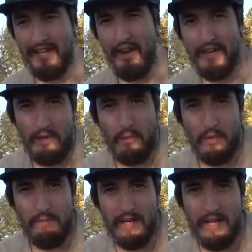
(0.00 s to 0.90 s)
like a
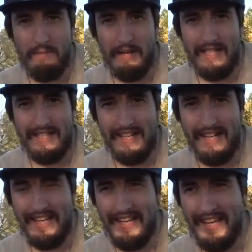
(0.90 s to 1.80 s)
wood burner,
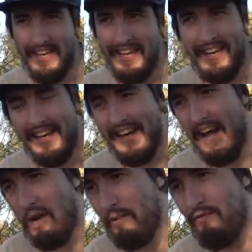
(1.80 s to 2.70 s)
basically.
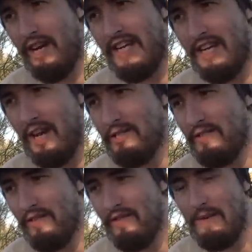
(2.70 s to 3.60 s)
And I've been reading loads
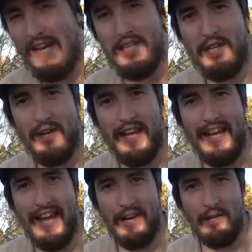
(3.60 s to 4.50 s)
of information on
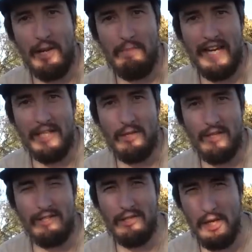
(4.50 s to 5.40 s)
it and I'm going to make
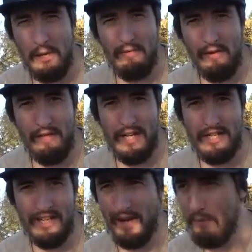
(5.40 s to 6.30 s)
sure it's super
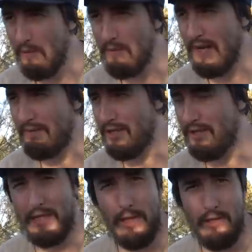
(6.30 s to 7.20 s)
efficient. I'll probably be able to
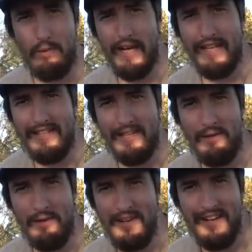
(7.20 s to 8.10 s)
use 2 twigs and
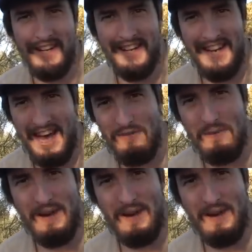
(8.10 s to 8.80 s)
it'll have a